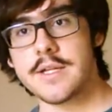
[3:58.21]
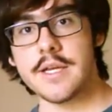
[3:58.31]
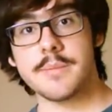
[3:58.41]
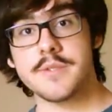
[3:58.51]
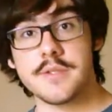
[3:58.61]

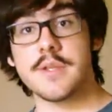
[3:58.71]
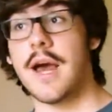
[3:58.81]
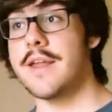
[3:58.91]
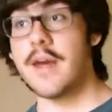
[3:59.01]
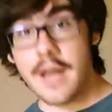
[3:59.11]
clips.
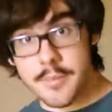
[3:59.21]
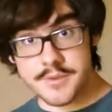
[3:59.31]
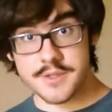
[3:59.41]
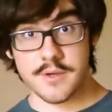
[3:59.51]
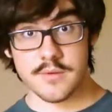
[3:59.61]
Not not
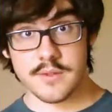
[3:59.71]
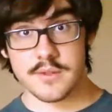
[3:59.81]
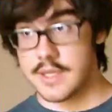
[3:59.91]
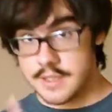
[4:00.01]
episodes, I